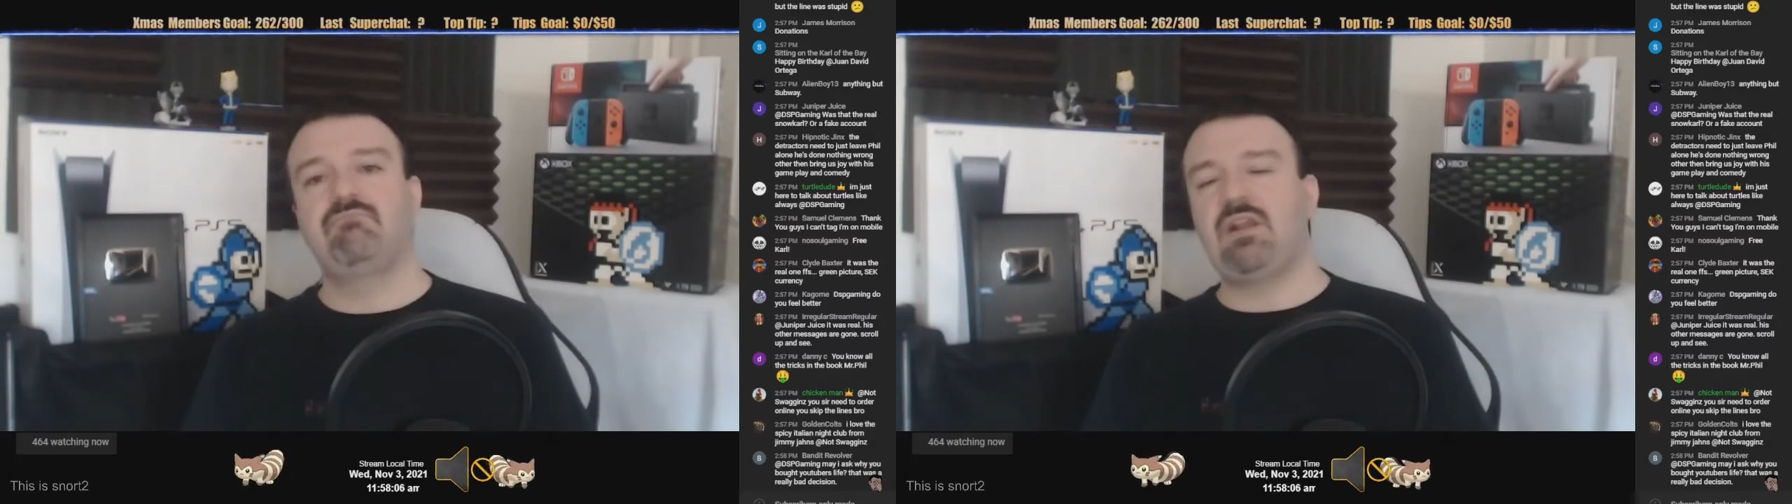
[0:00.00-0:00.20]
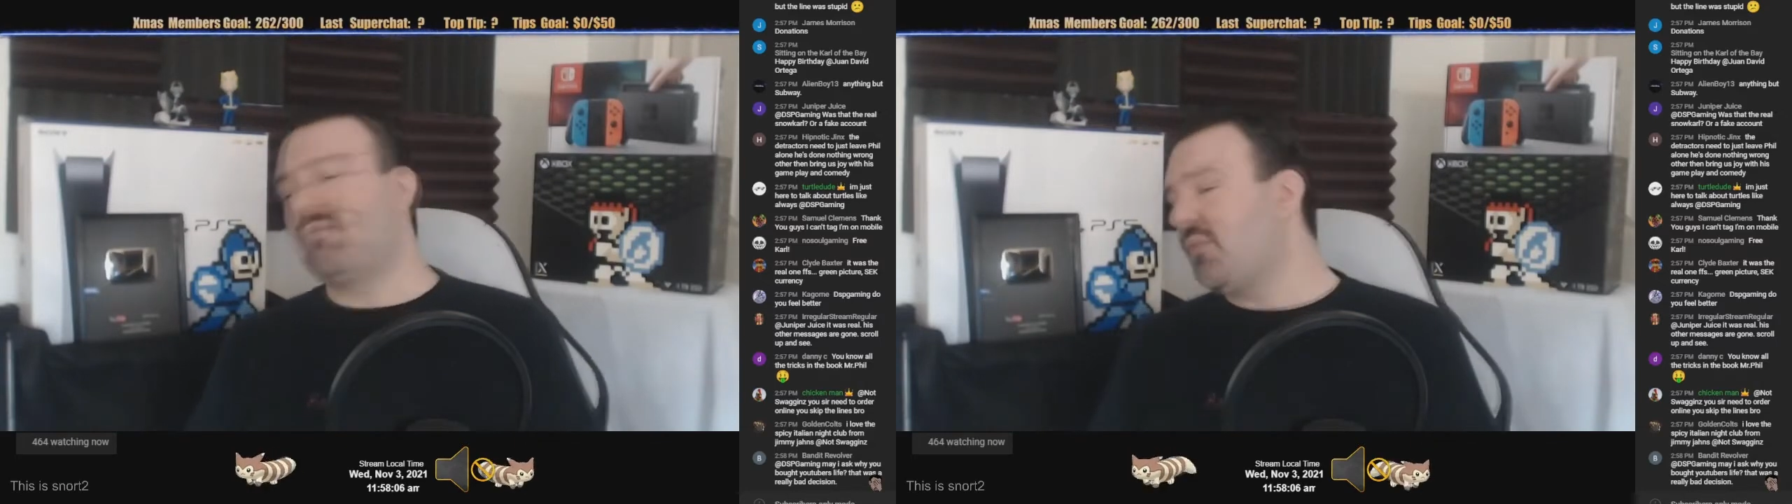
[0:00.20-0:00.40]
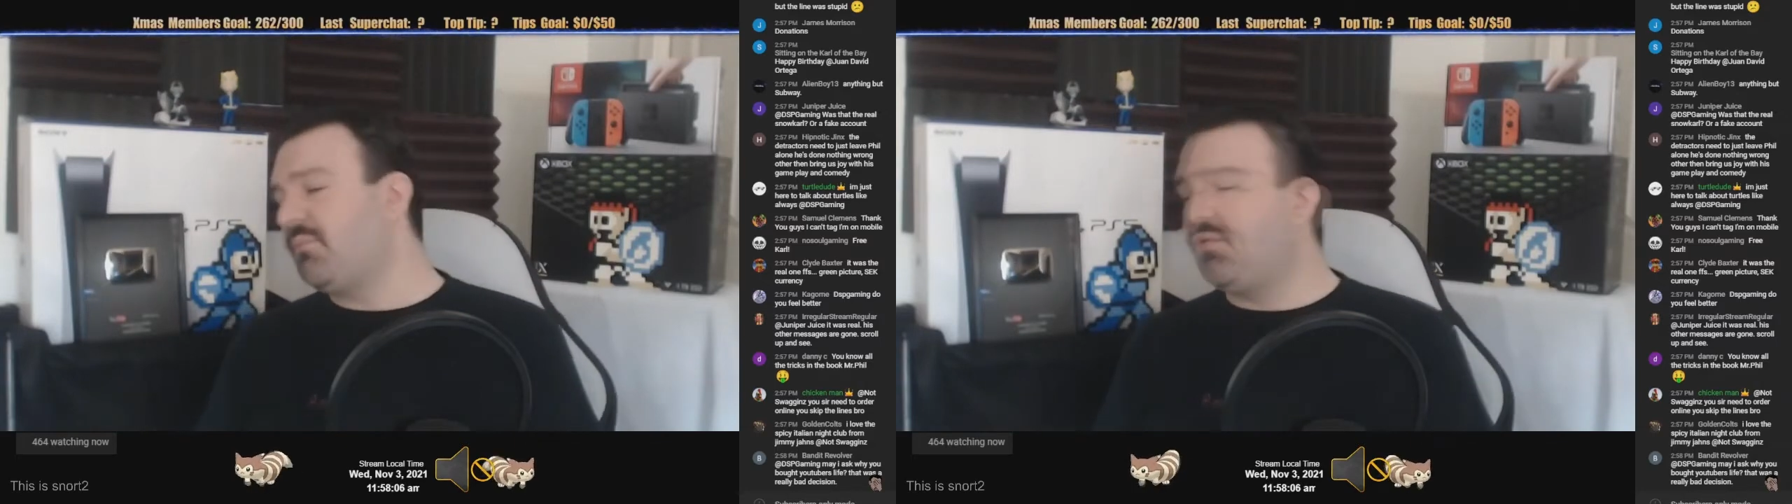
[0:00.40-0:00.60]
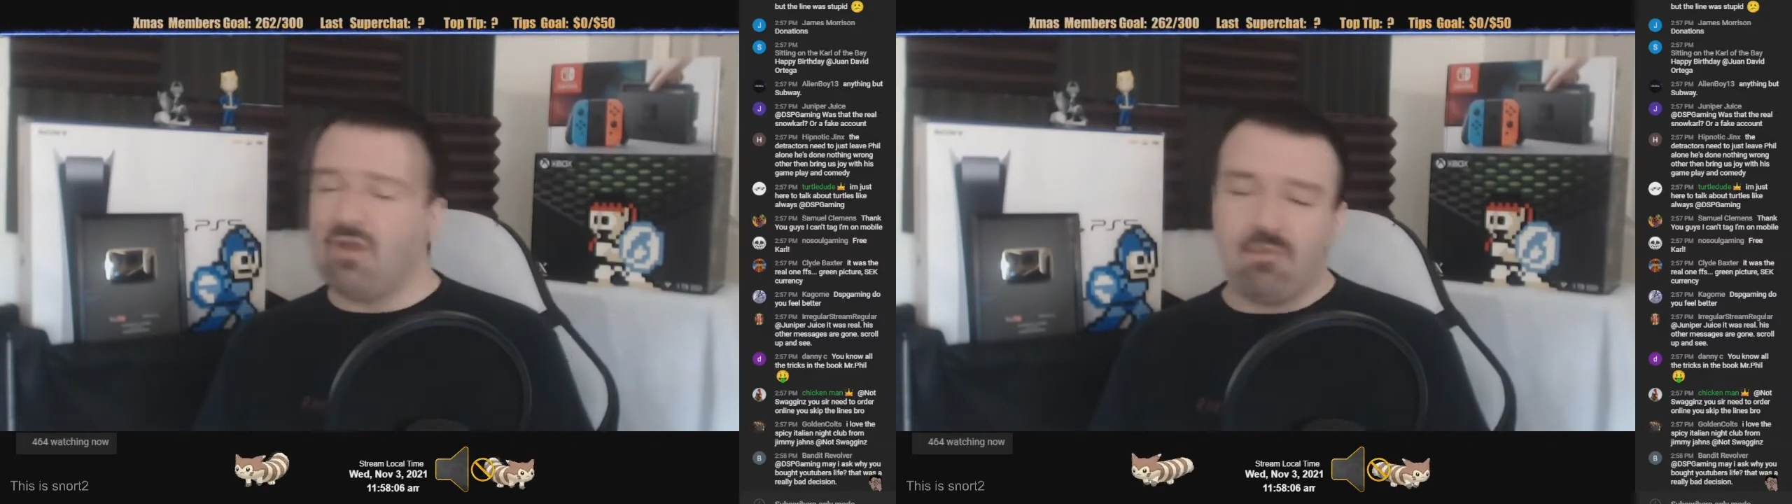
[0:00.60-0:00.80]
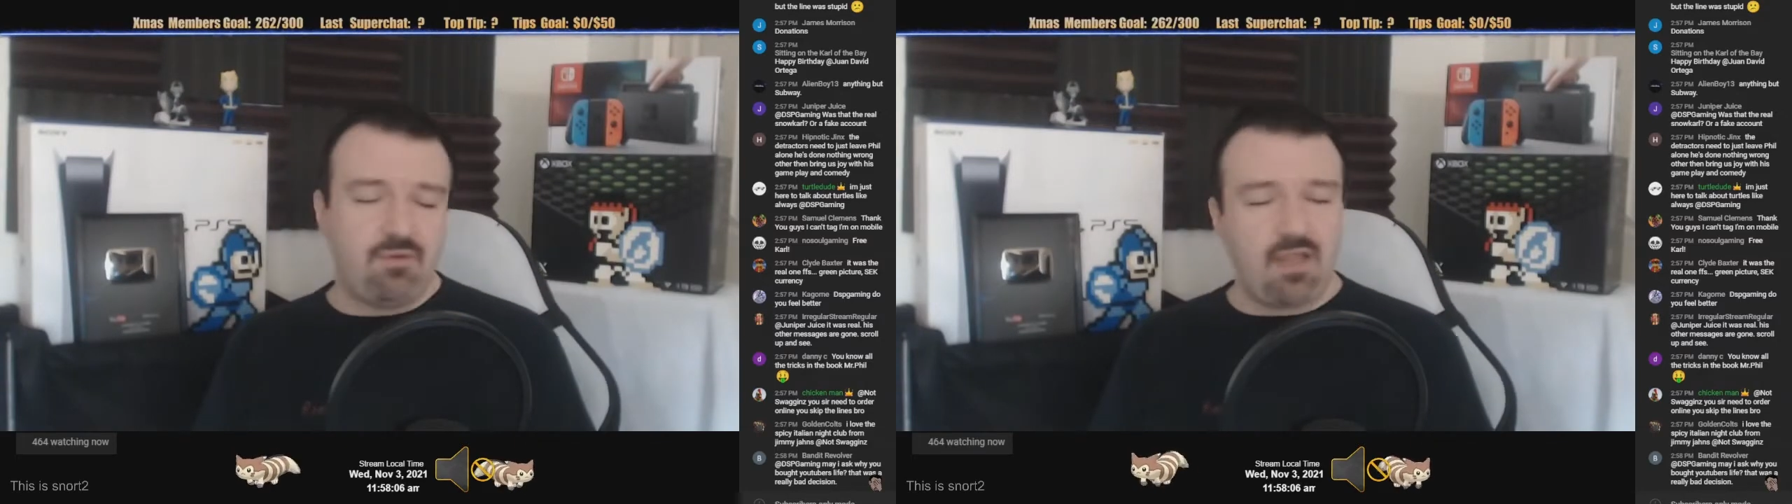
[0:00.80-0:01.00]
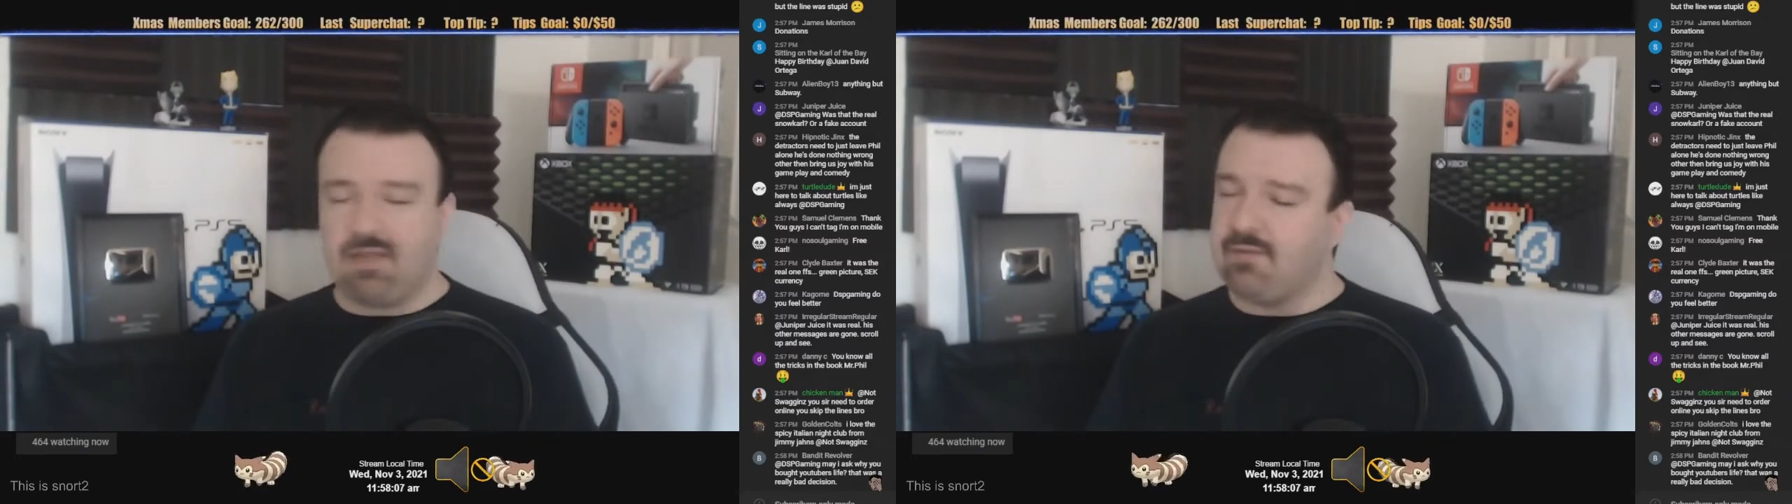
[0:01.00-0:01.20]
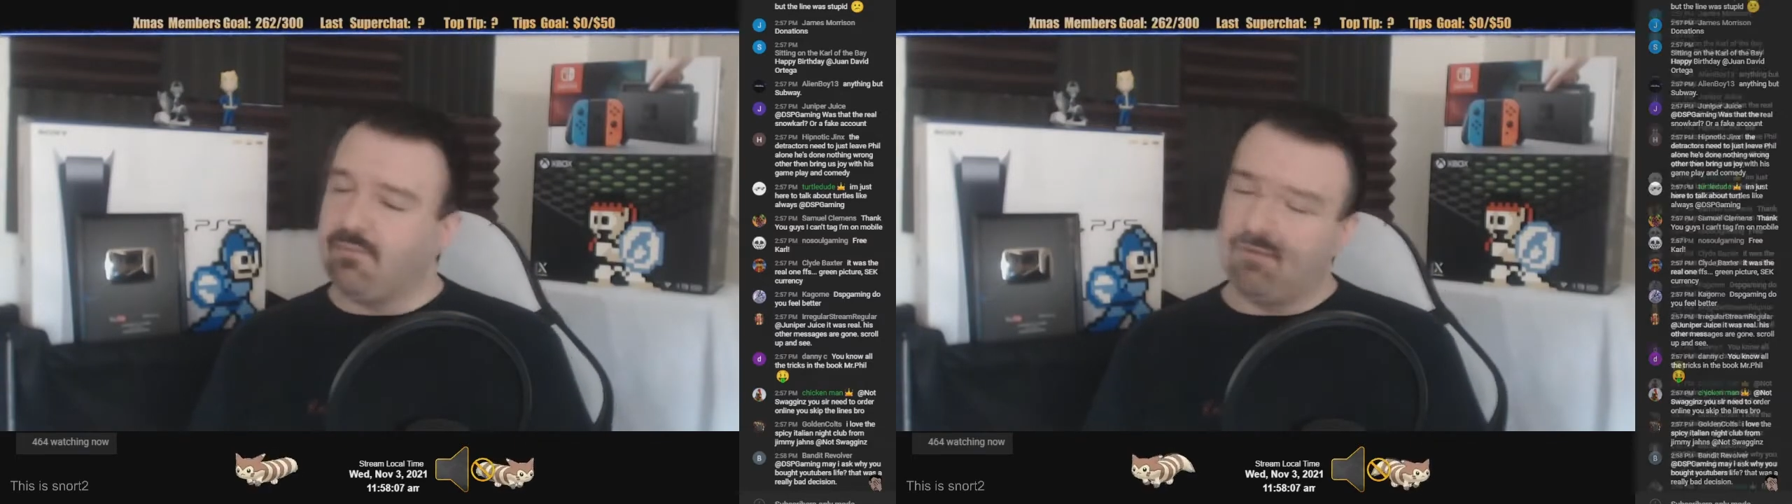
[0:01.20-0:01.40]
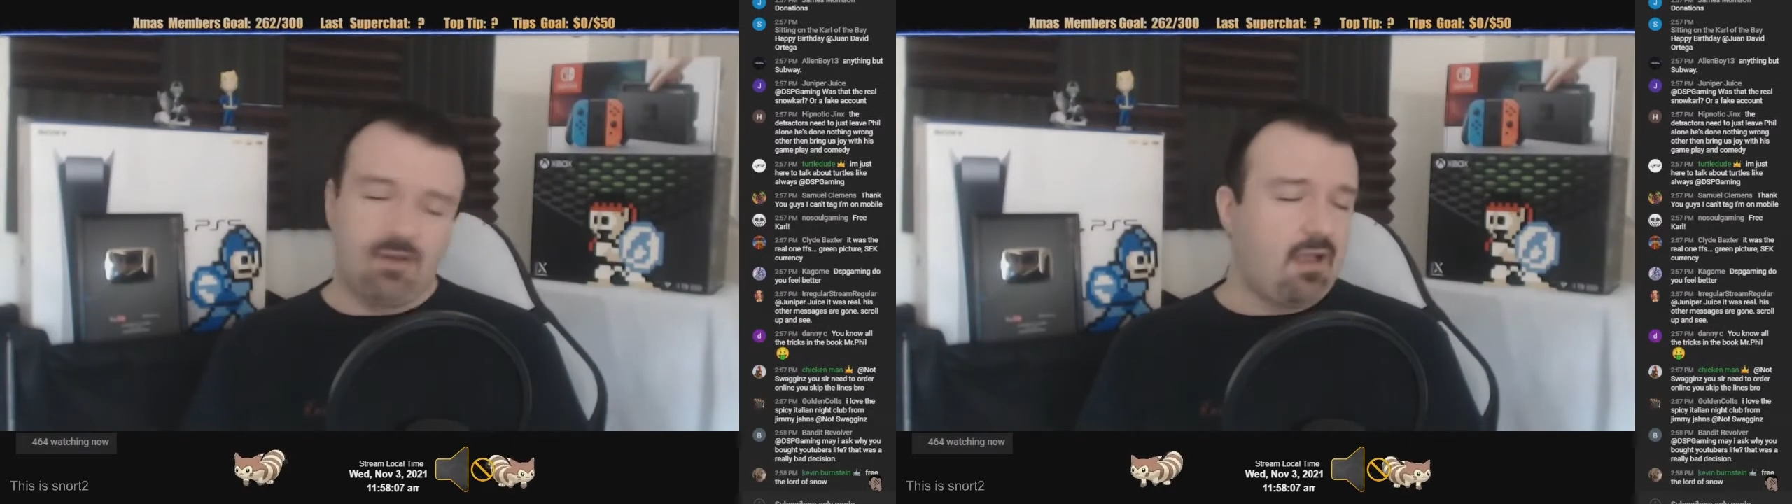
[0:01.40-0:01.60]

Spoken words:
And I'm not putting up with it anymore.